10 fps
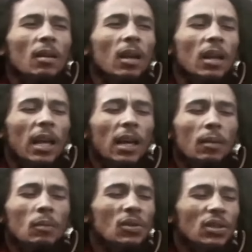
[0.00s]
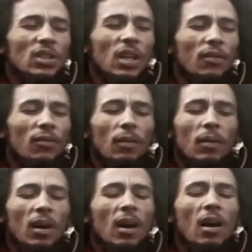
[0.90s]
And like musician
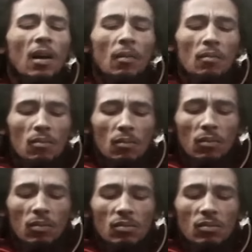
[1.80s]
from, um,